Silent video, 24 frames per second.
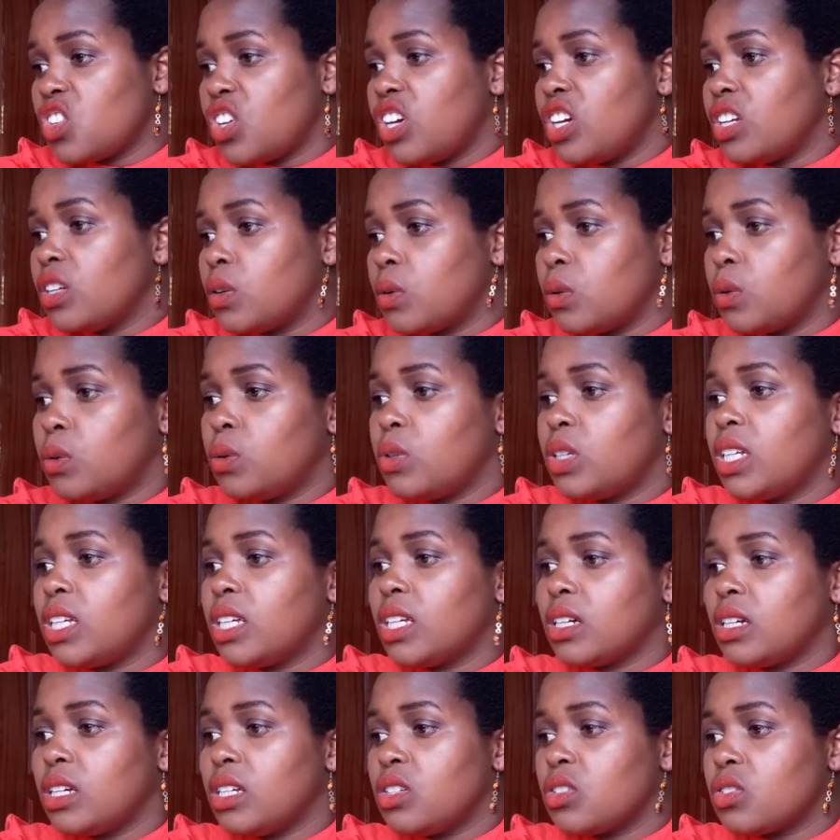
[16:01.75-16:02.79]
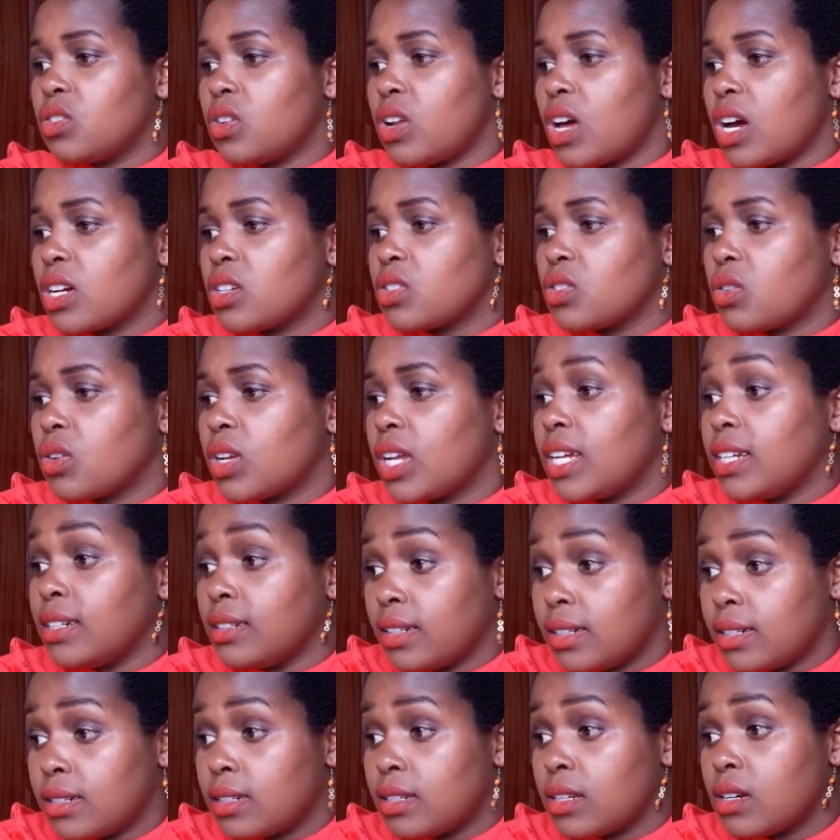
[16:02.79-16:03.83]
including introduction and
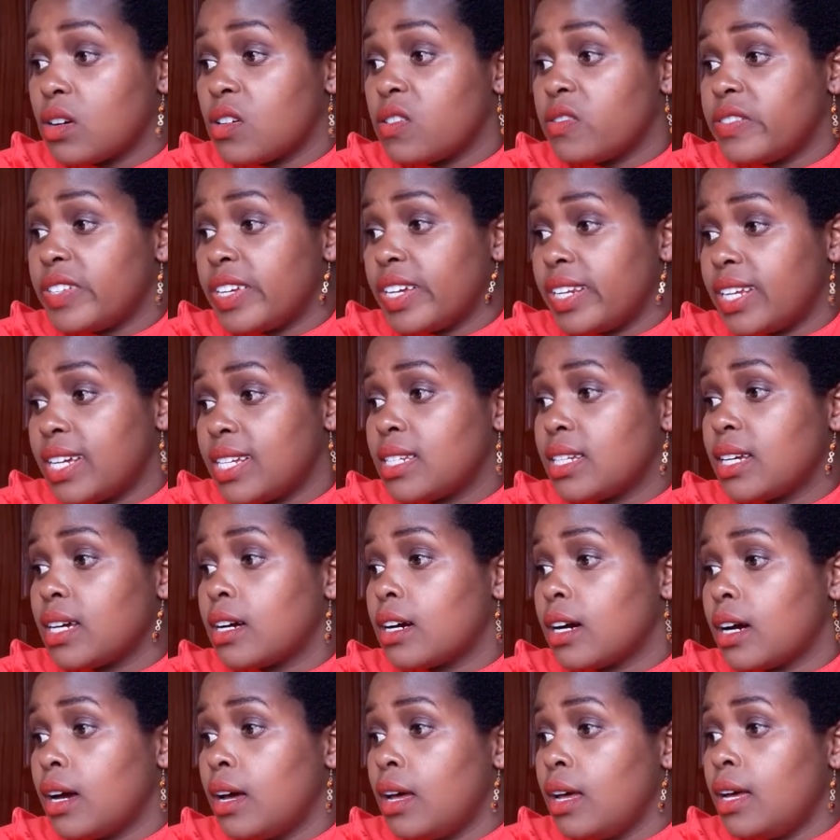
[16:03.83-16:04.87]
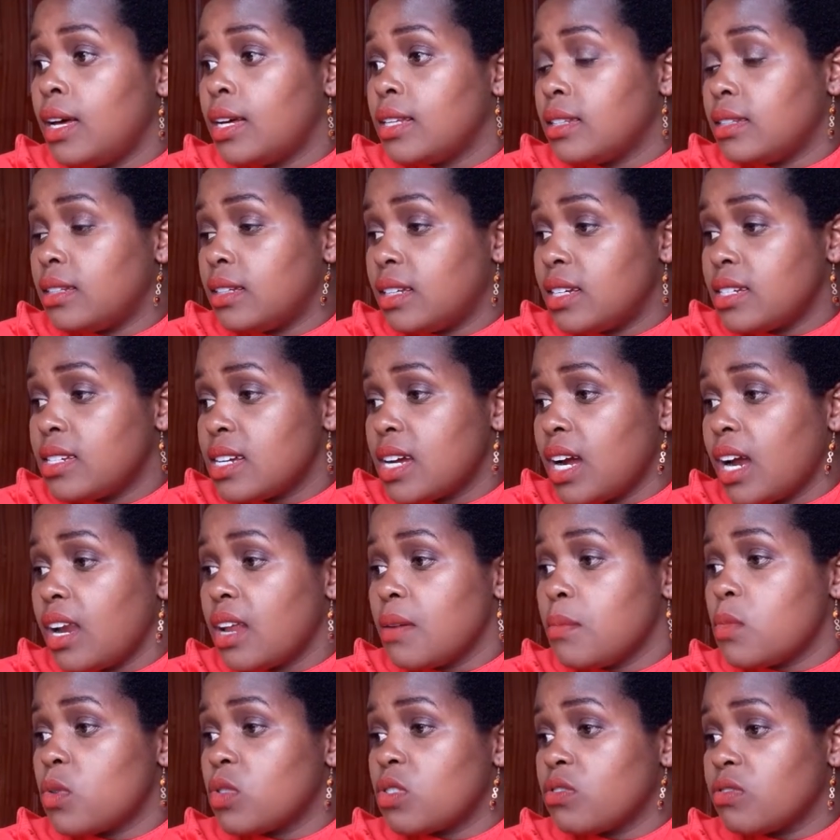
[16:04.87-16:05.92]
testing of genetically
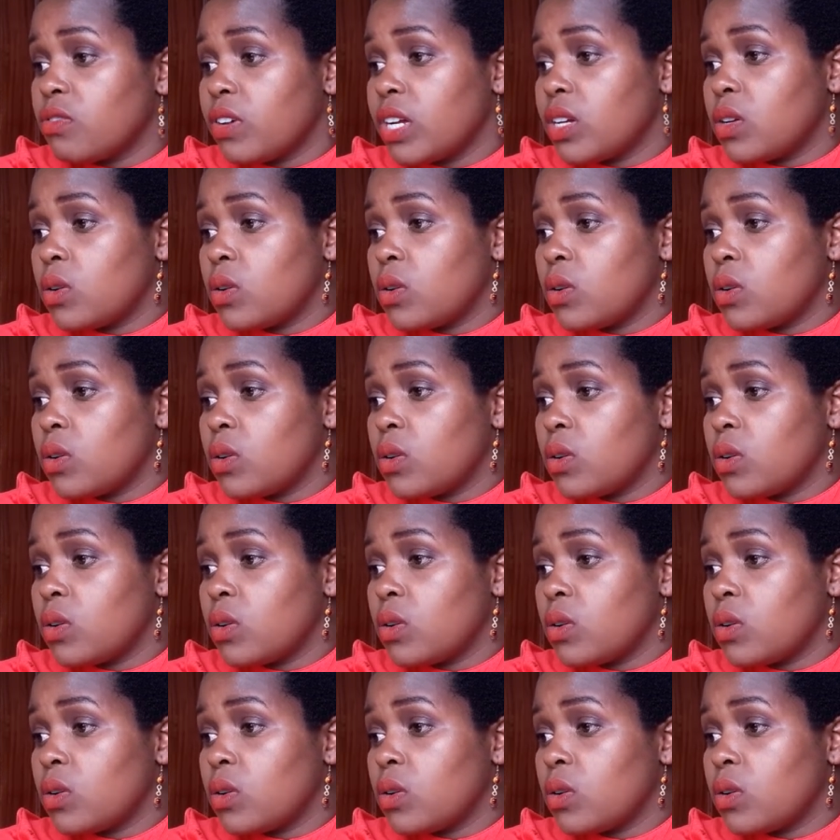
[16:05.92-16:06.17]
modified